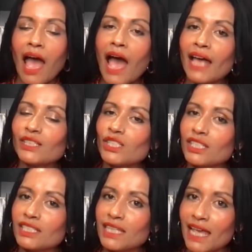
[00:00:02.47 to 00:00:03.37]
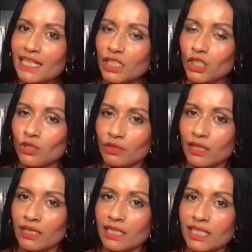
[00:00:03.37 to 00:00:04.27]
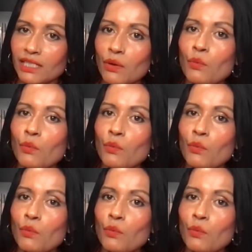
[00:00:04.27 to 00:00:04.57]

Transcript: and today, students,